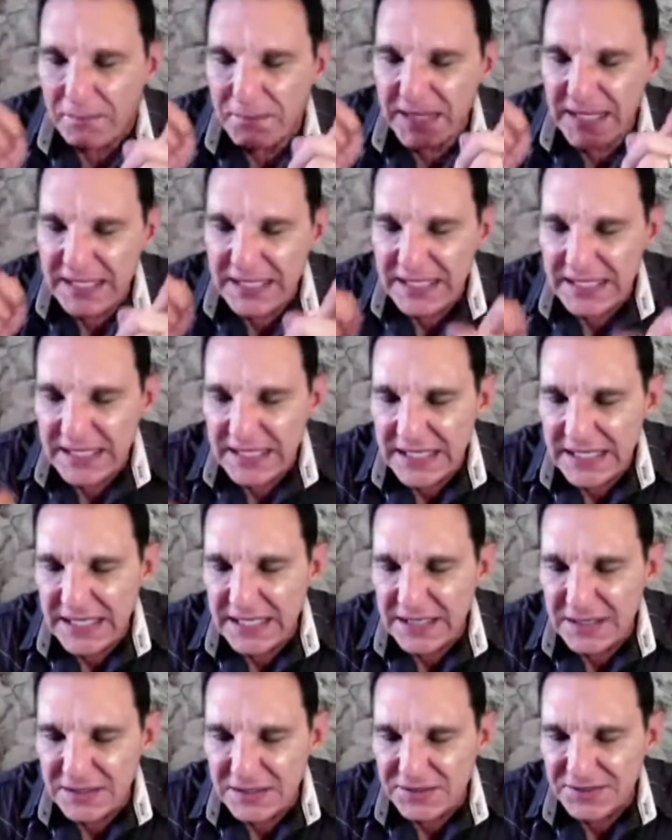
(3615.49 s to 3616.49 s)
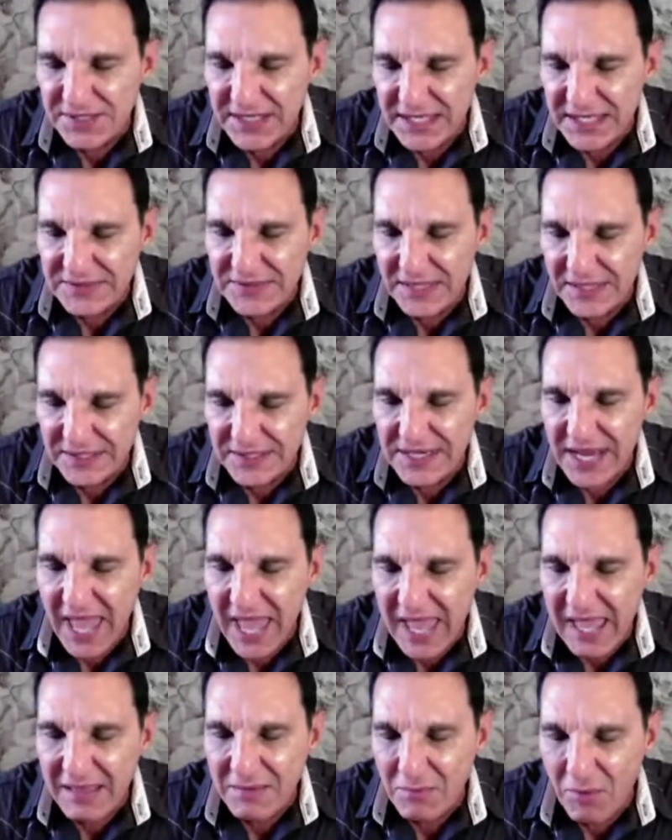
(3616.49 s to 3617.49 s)
be healed in the
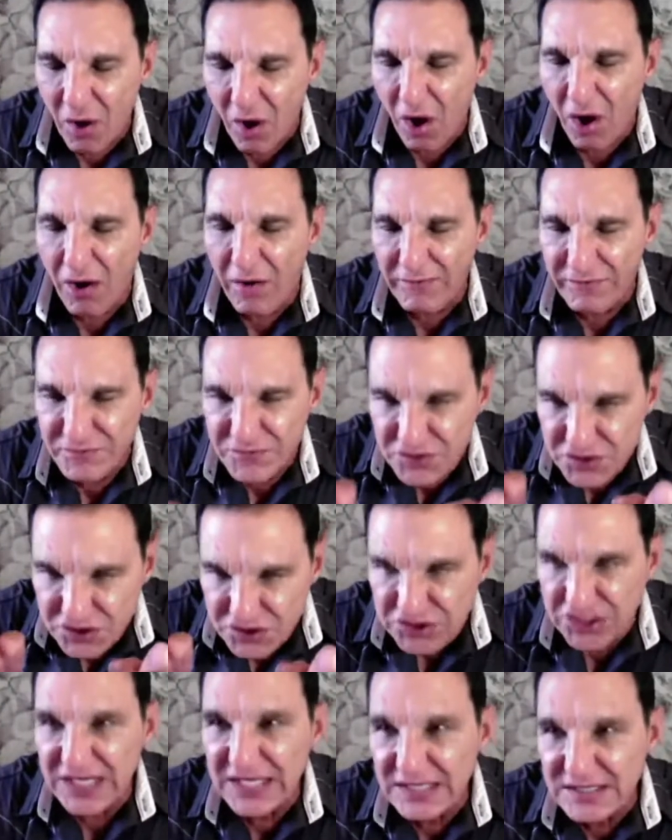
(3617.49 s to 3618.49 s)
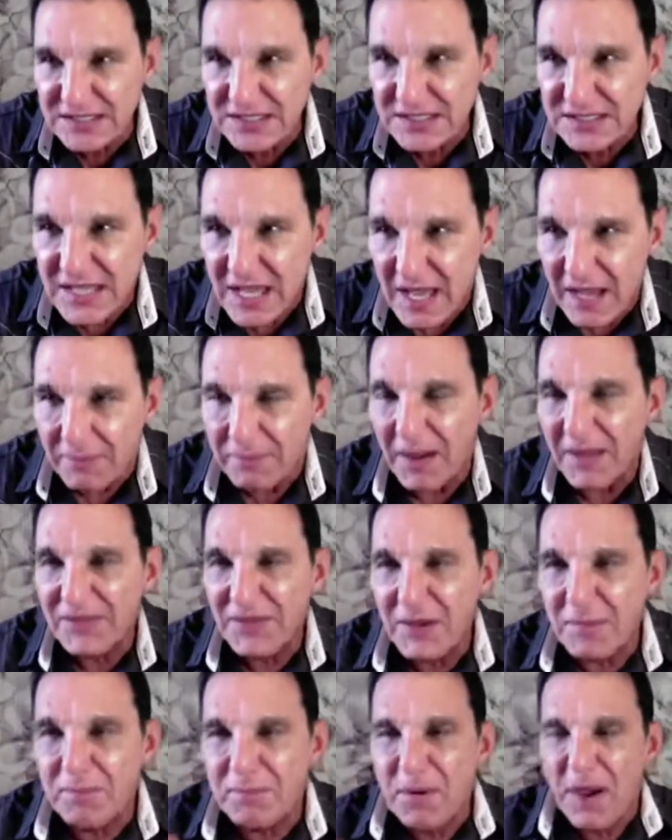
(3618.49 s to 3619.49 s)
name of Jesus by
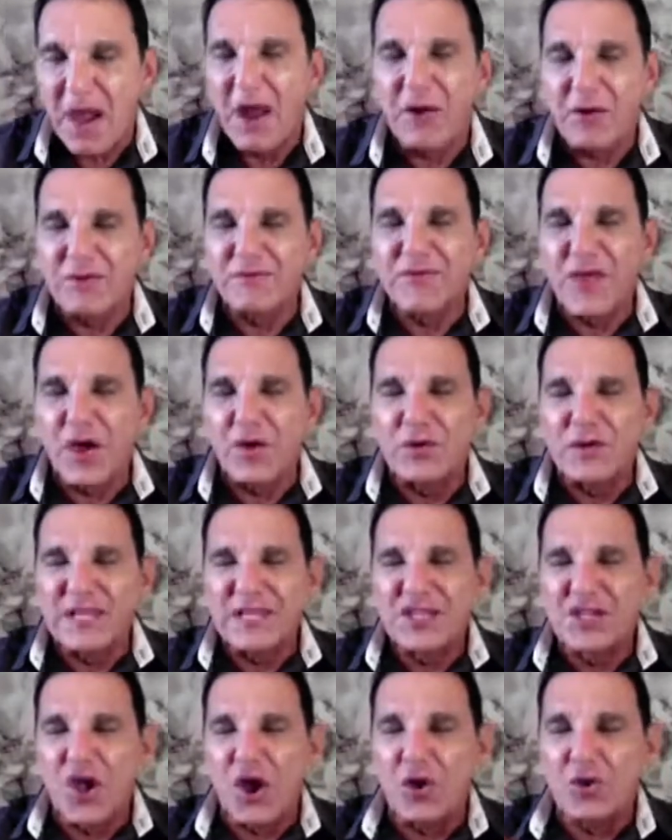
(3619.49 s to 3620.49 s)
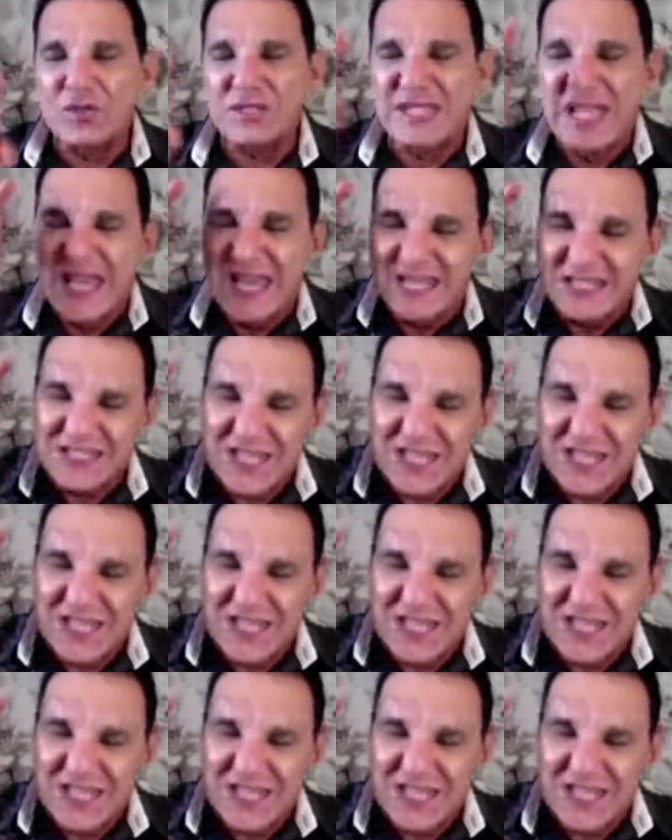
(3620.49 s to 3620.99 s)
the power of the Holy Ghost.